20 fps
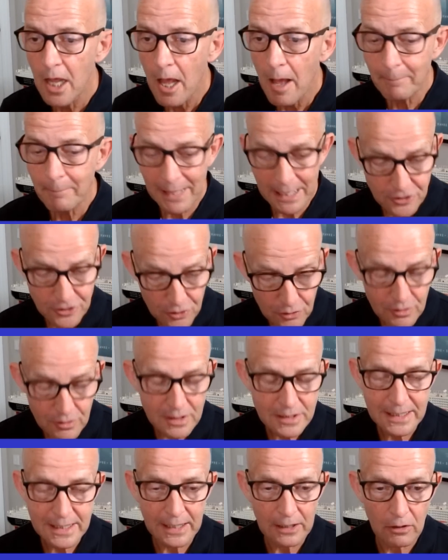But I do need
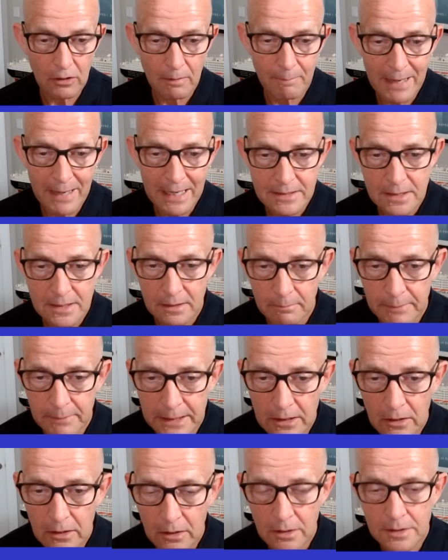to get on Ambassador,
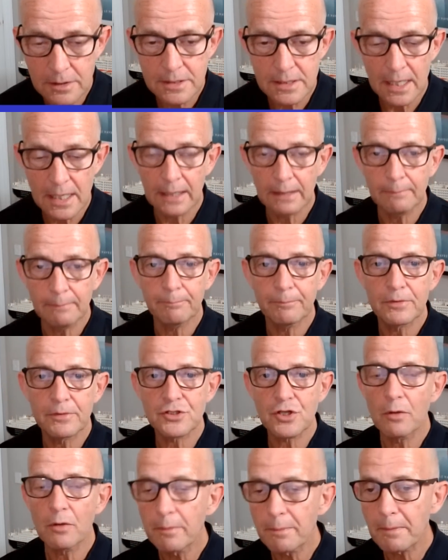because so
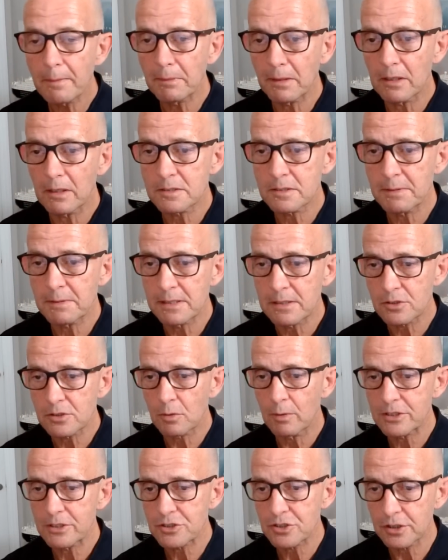many people ask me this
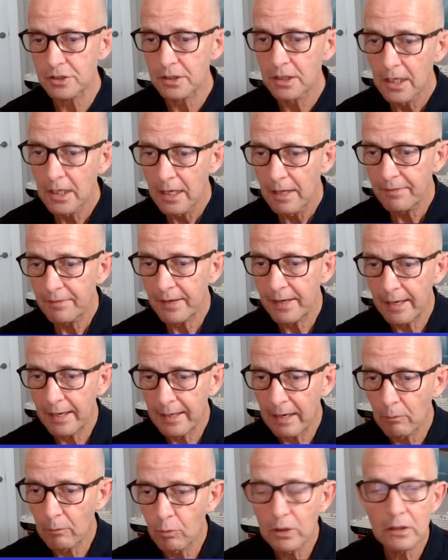question, and I
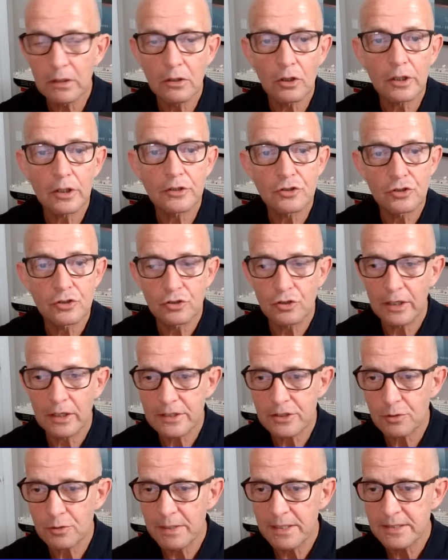will look at trying to
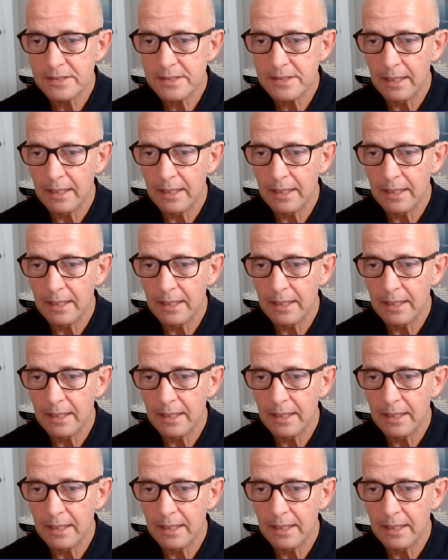squeeze